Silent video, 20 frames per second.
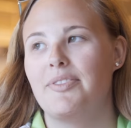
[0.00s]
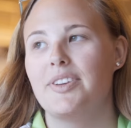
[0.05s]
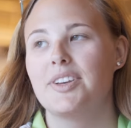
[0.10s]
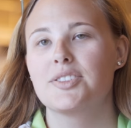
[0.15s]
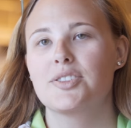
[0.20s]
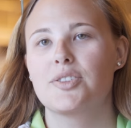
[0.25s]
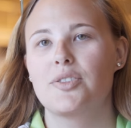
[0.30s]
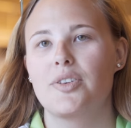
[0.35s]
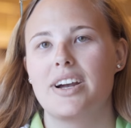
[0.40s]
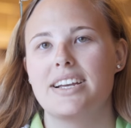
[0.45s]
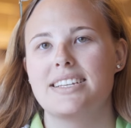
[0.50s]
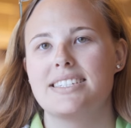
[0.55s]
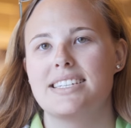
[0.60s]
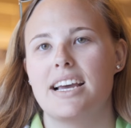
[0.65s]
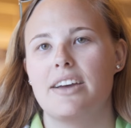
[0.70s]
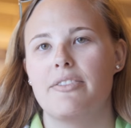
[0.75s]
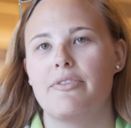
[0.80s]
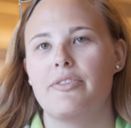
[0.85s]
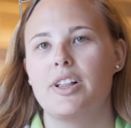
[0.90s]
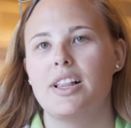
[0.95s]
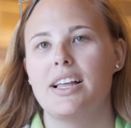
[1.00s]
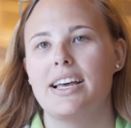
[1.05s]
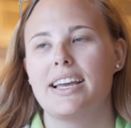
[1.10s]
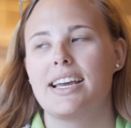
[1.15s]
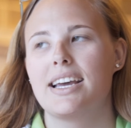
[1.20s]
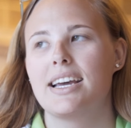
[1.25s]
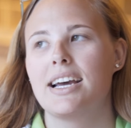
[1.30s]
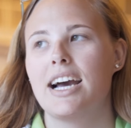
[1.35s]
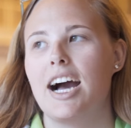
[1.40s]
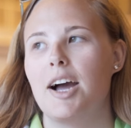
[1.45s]
It feels crazy. I feel
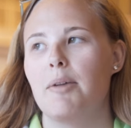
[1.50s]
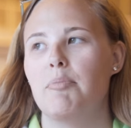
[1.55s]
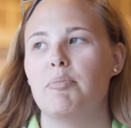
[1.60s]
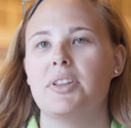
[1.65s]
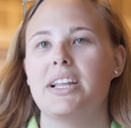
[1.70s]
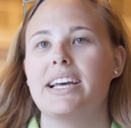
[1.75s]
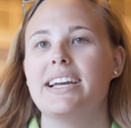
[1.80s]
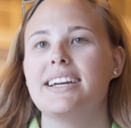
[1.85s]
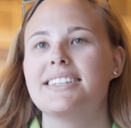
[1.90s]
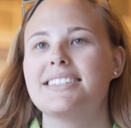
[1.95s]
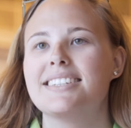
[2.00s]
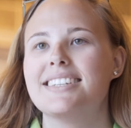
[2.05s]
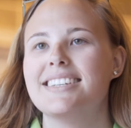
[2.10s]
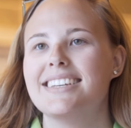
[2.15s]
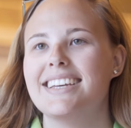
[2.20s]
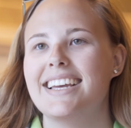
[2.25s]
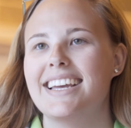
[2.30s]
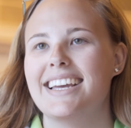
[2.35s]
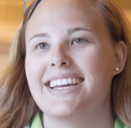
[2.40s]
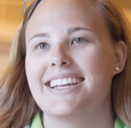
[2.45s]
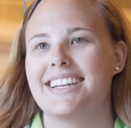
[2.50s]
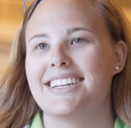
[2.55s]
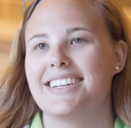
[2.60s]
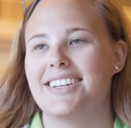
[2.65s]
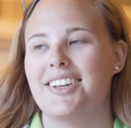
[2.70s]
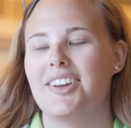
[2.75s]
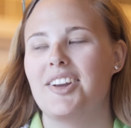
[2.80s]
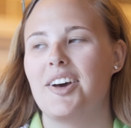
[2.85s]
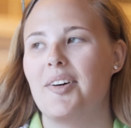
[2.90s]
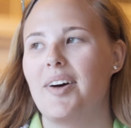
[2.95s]
like I blinked
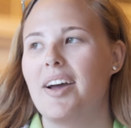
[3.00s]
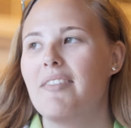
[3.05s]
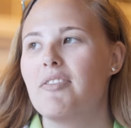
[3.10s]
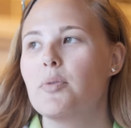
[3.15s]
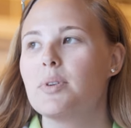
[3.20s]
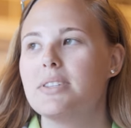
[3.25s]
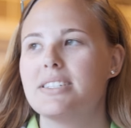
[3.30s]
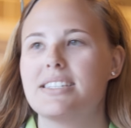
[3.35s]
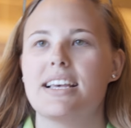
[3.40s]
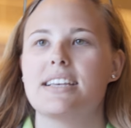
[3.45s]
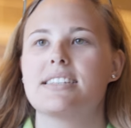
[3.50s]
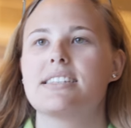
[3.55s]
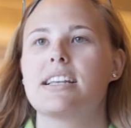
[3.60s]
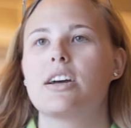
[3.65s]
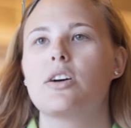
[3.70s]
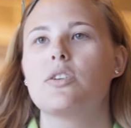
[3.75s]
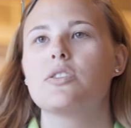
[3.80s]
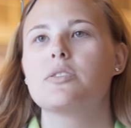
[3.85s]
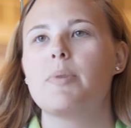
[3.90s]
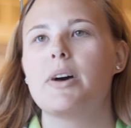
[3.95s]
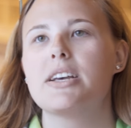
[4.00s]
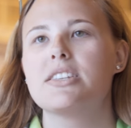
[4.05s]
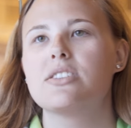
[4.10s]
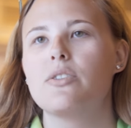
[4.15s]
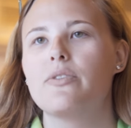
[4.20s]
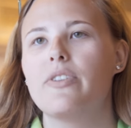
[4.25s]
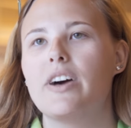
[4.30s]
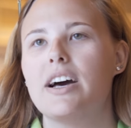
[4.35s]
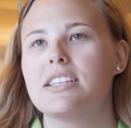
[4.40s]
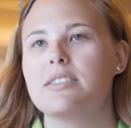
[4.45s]
and, you know, everyone says that it goes by
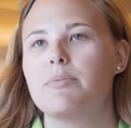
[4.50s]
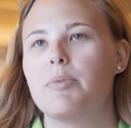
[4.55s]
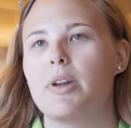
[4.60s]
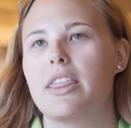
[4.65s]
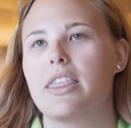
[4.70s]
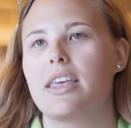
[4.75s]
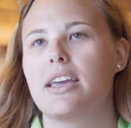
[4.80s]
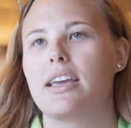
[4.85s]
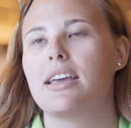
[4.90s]
so fast, but I